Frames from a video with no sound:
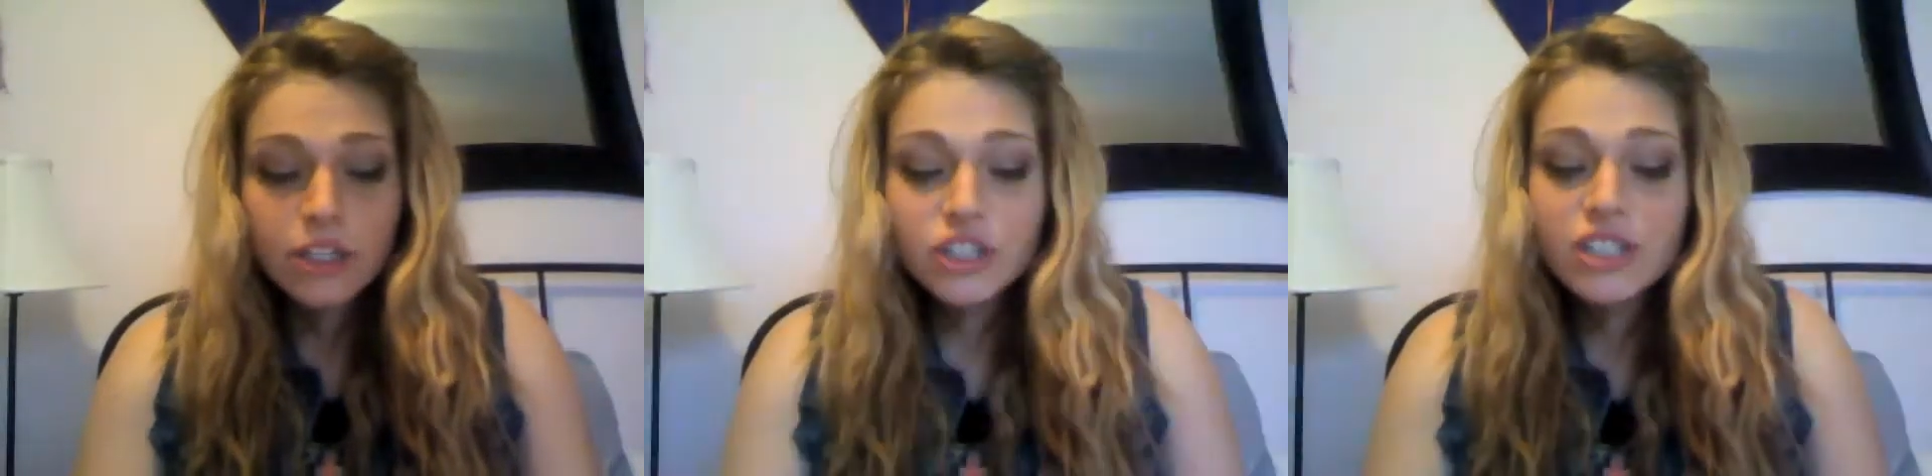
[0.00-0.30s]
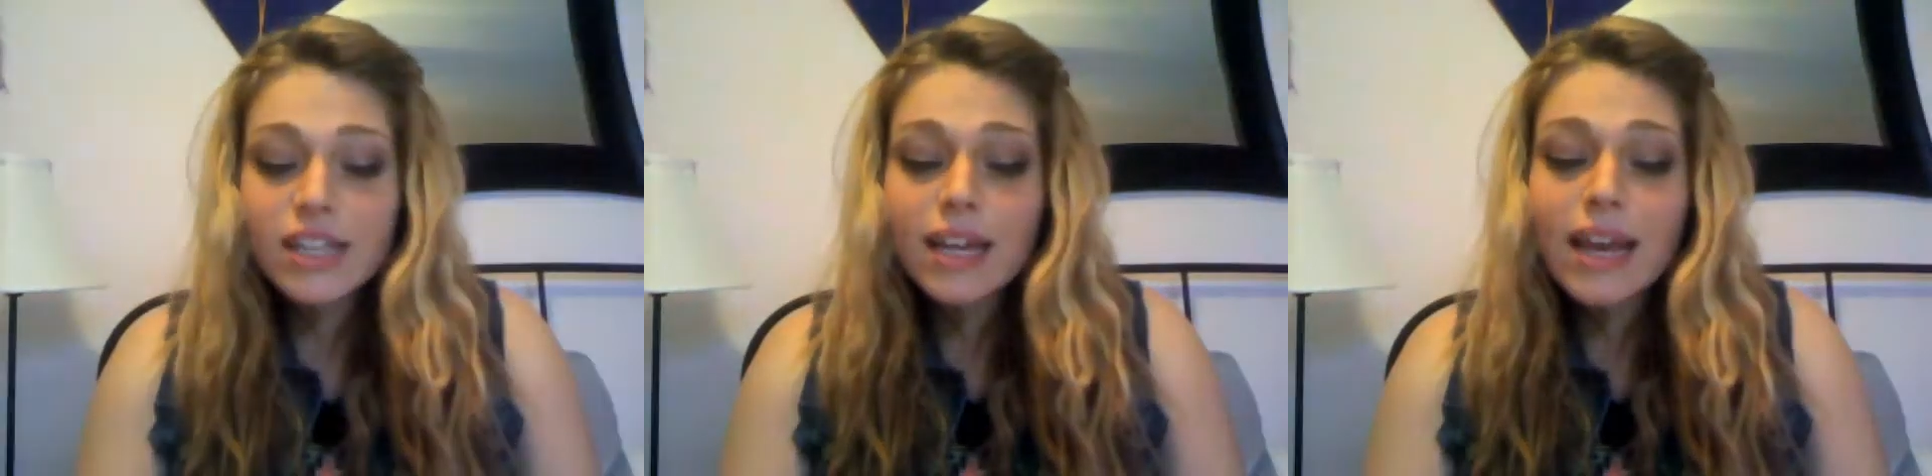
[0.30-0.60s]

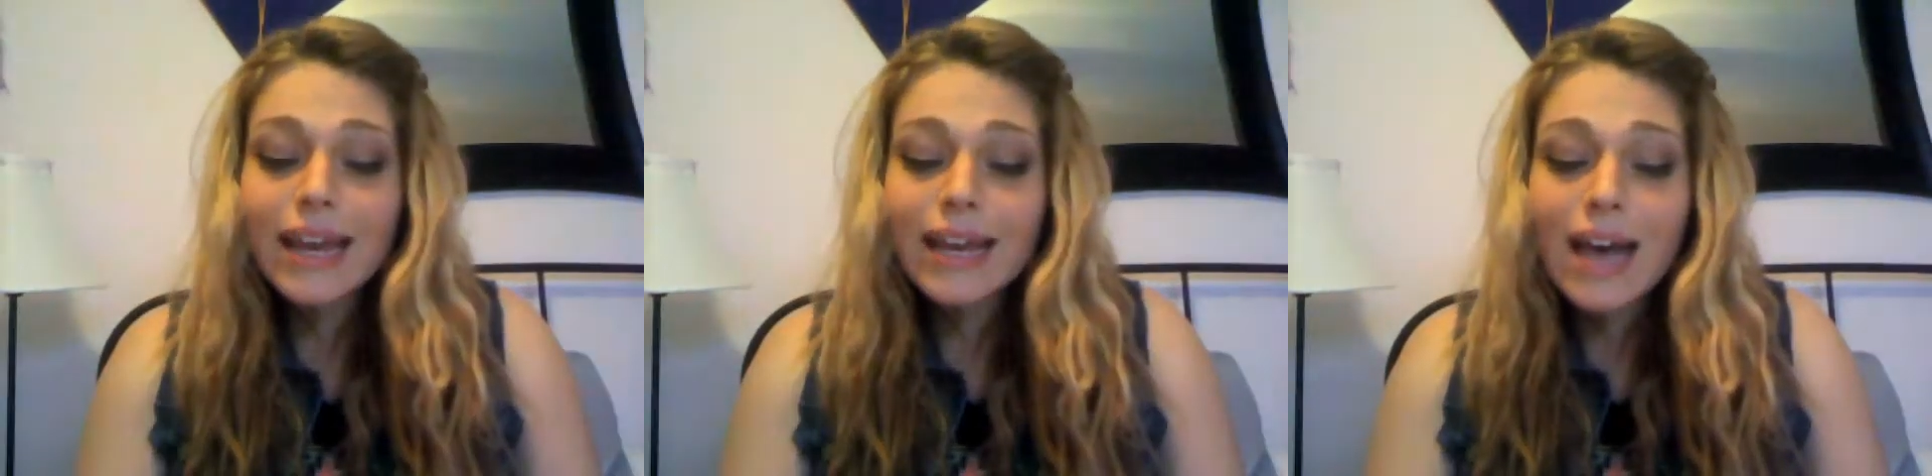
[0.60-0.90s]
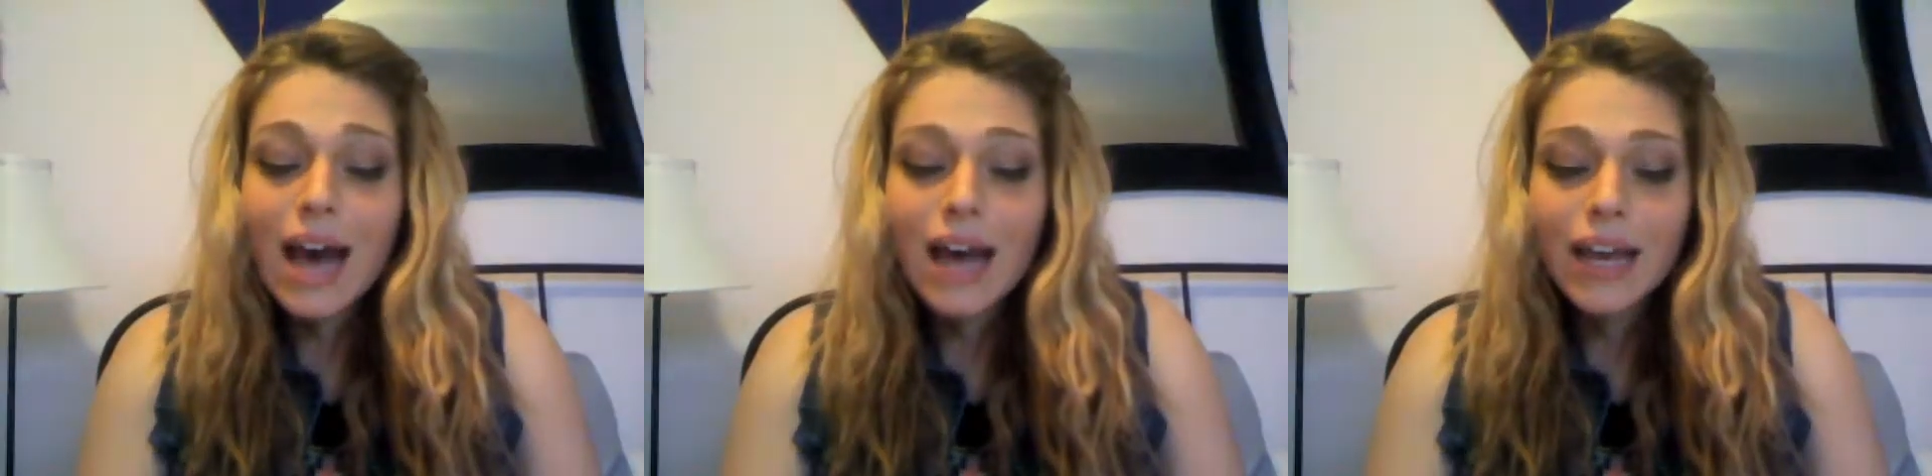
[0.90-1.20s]
She said a
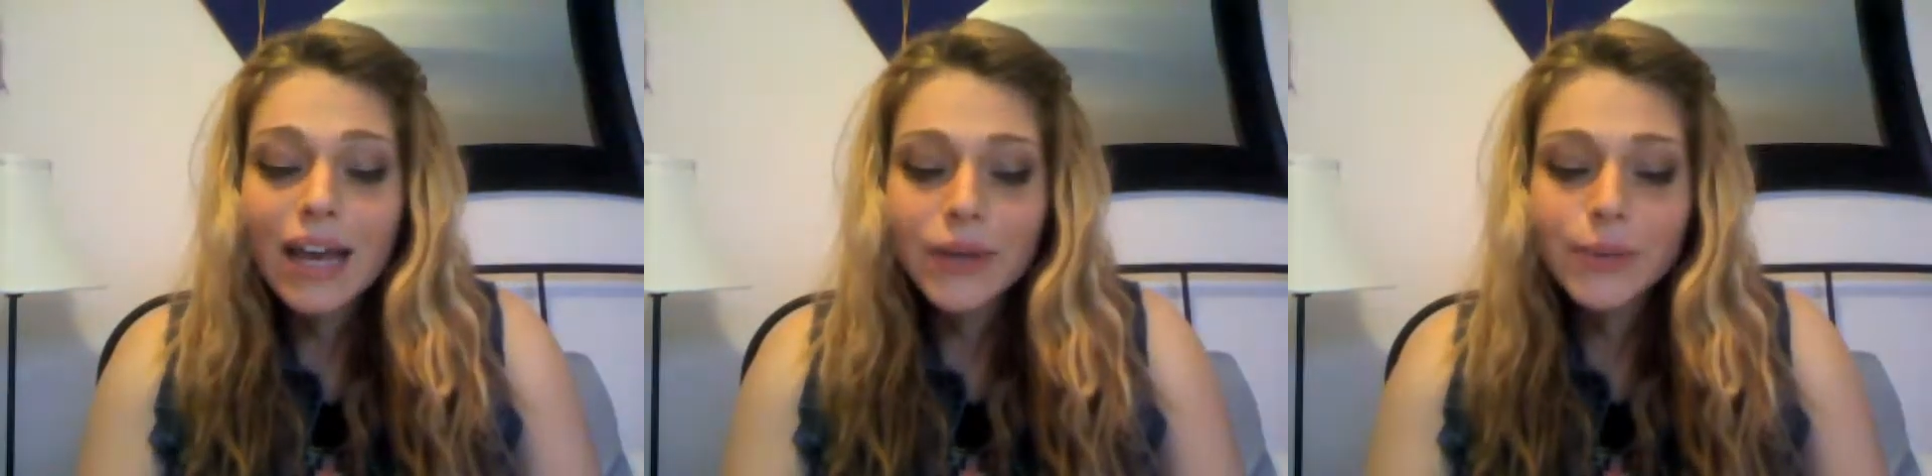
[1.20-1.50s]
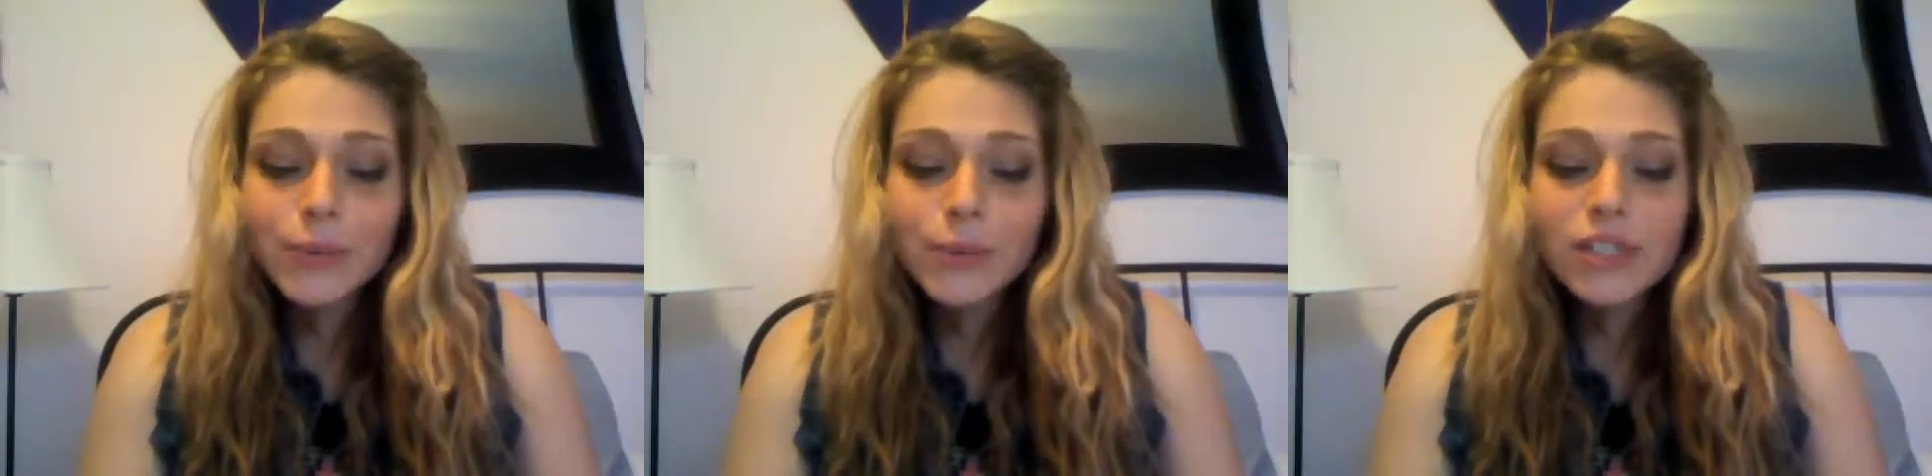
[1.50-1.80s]
guy
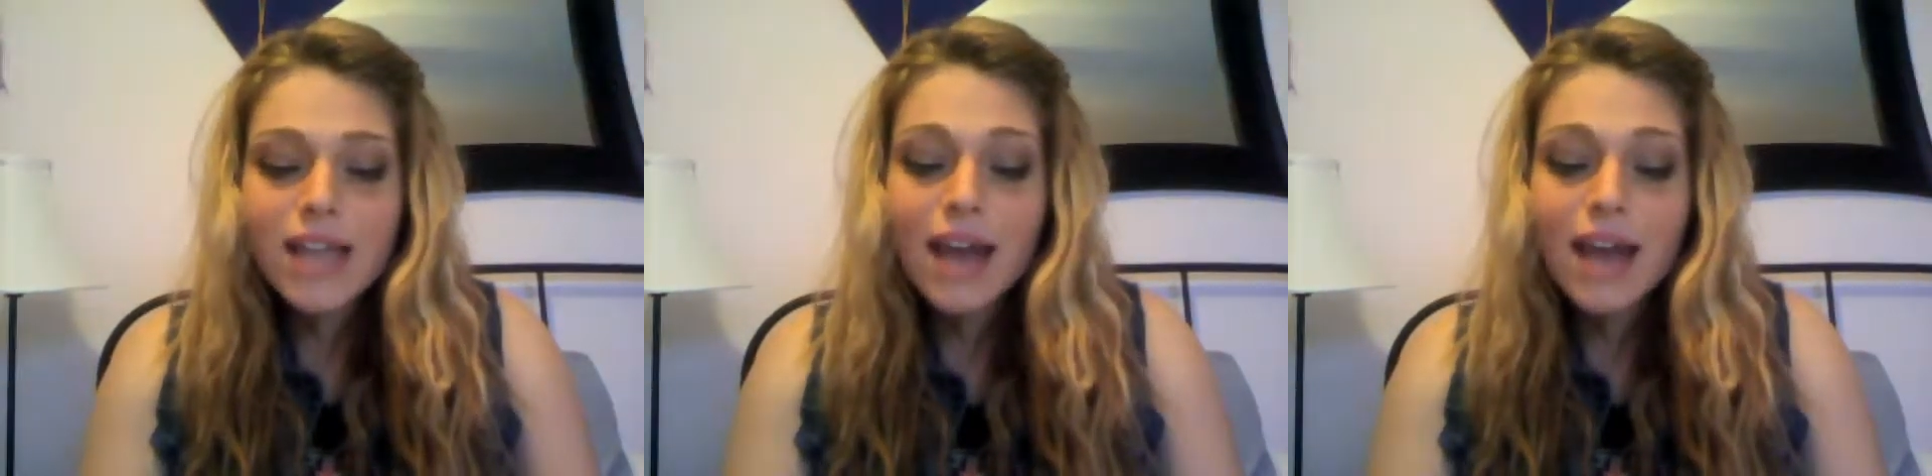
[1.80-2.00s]
who just